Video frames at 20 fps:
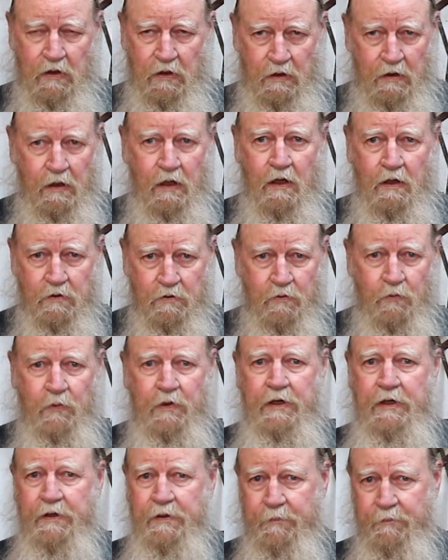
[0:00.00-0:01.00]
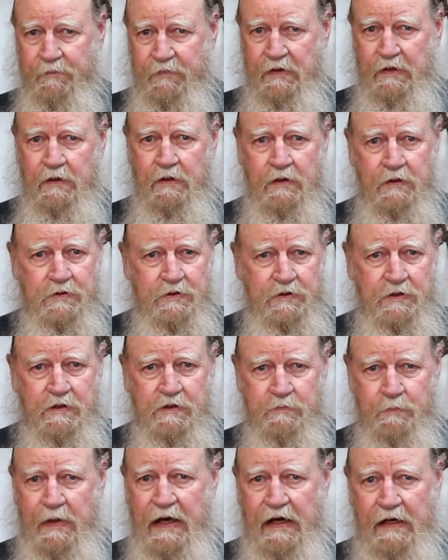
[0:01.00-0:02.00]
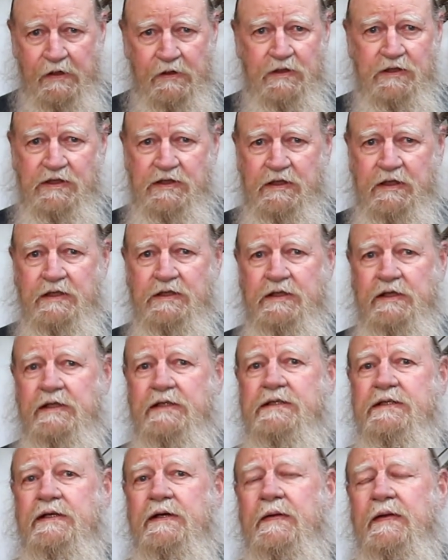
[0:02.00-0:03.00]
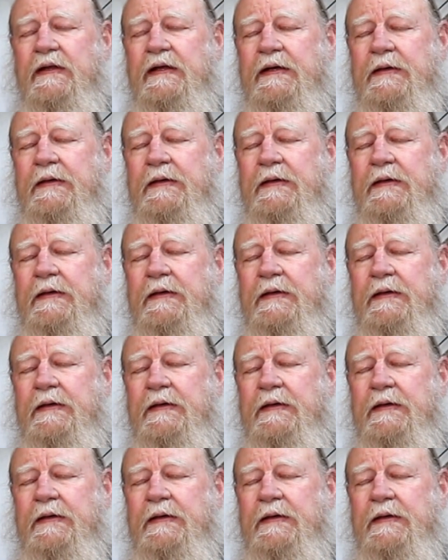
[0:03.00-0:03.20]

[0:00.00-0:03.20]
along the way since back in the 60s